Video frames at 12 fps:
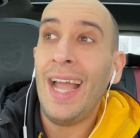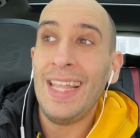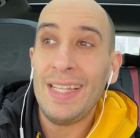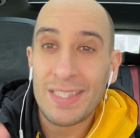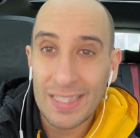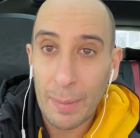and
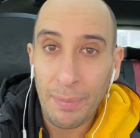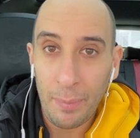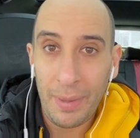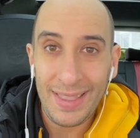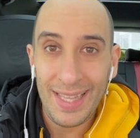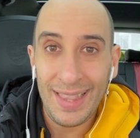then
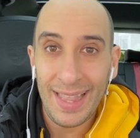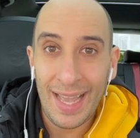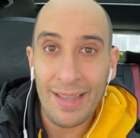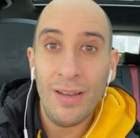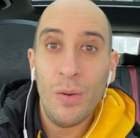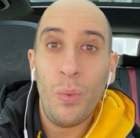supplementing
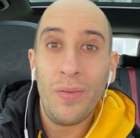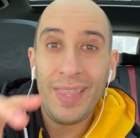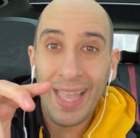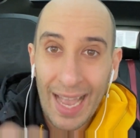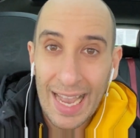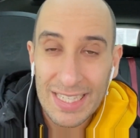that with
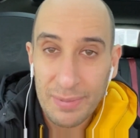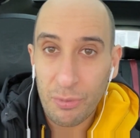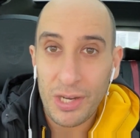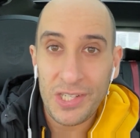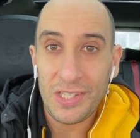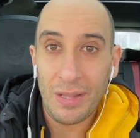the
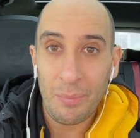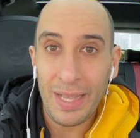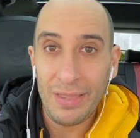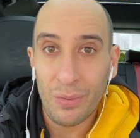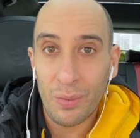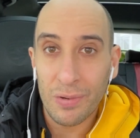aspirational
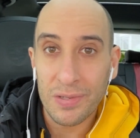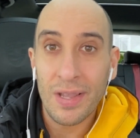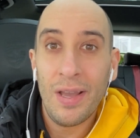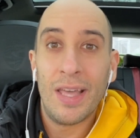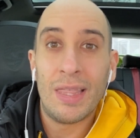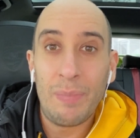mentors
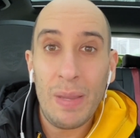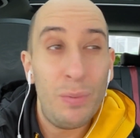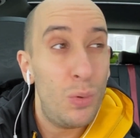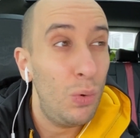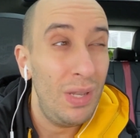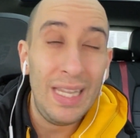of the
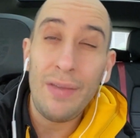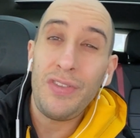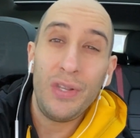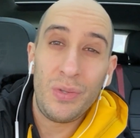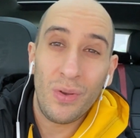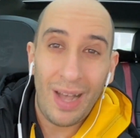people who
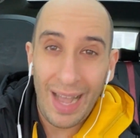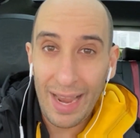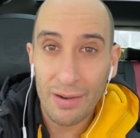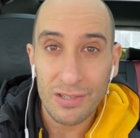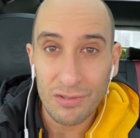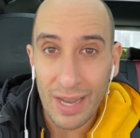lift you to a
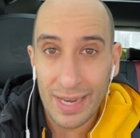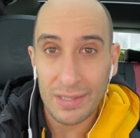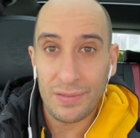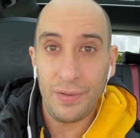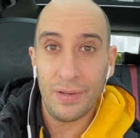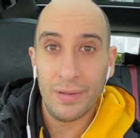higher
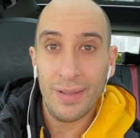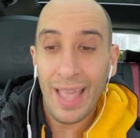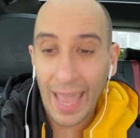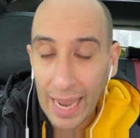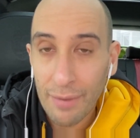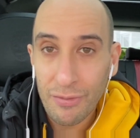stratosphere
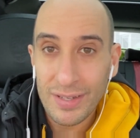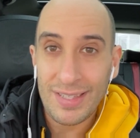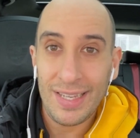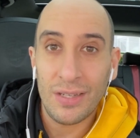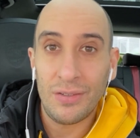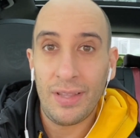every
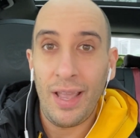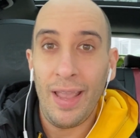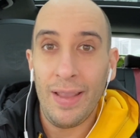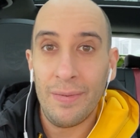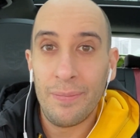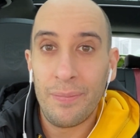single day.